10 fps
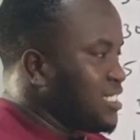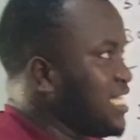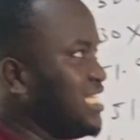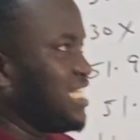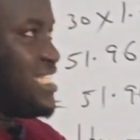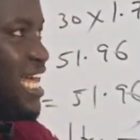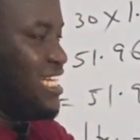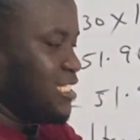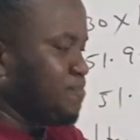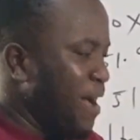since they said
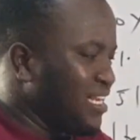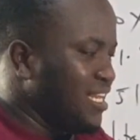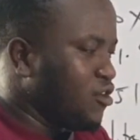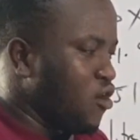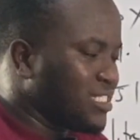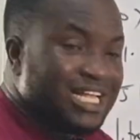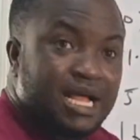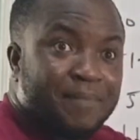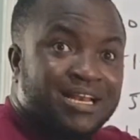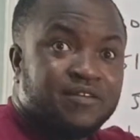it's partly constant
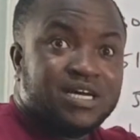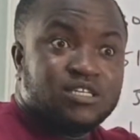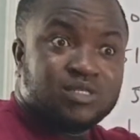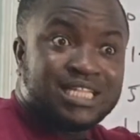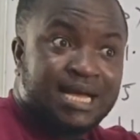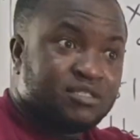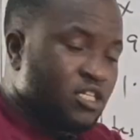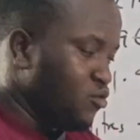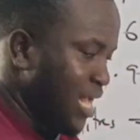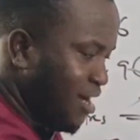and partly varies with time
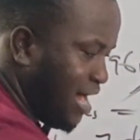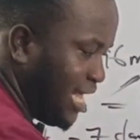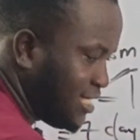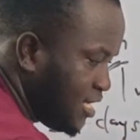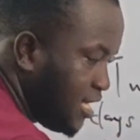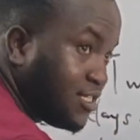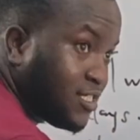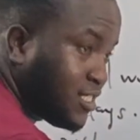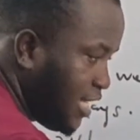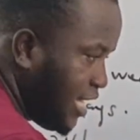t, you now write
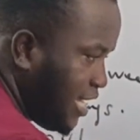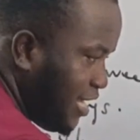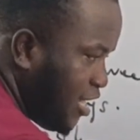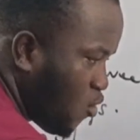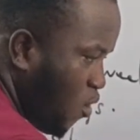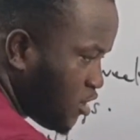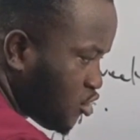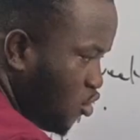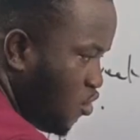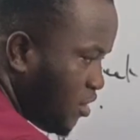C equals
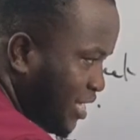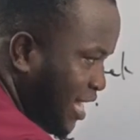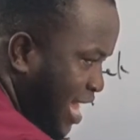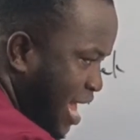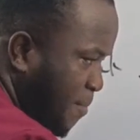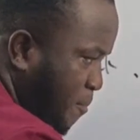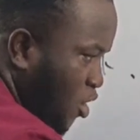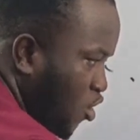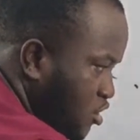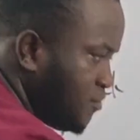to k
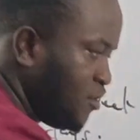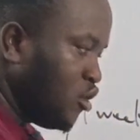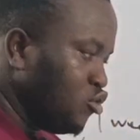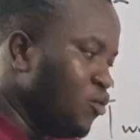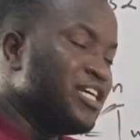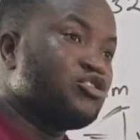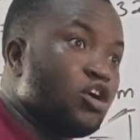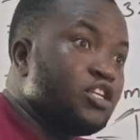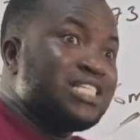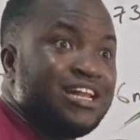plus, you
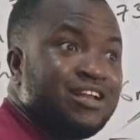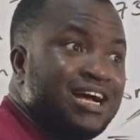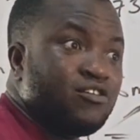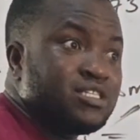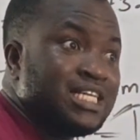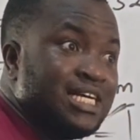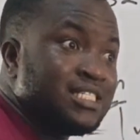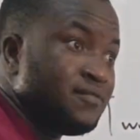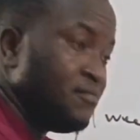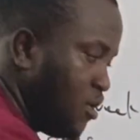introduce another
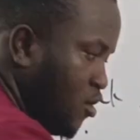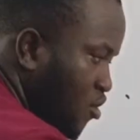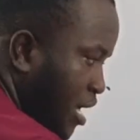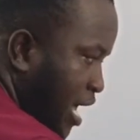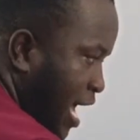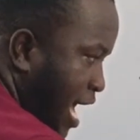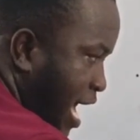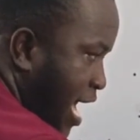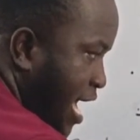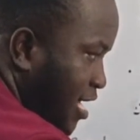constant,
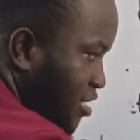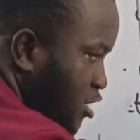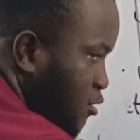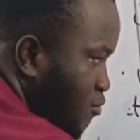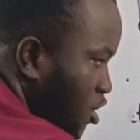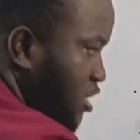a small